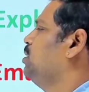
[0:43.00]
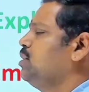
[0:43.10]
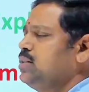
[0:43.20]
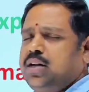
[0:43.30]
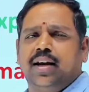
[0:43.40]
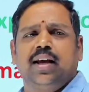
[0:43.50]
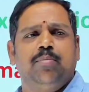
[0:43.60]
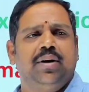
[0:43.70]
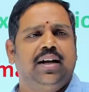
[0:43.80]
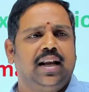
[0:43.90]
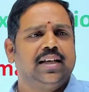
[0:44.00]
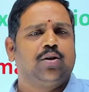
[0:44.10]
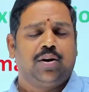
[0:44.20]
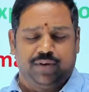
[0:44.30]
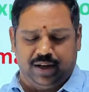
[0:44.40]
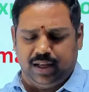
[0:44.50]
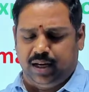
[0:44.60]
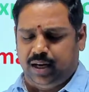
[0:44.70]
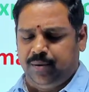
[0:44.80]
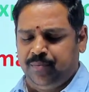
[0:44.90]
starting a bit delay. Sorry for
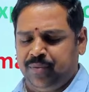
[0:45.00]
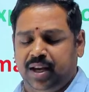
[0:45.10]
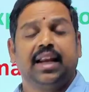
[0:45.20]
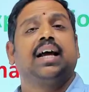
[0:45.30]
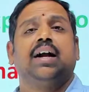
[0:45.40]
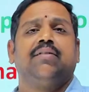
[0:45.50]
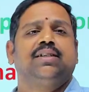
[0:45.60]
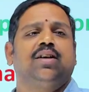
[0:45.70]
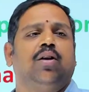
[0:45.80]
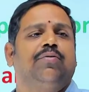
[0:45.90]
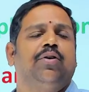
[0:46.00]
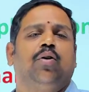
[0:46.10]
the inconvenience, all of you.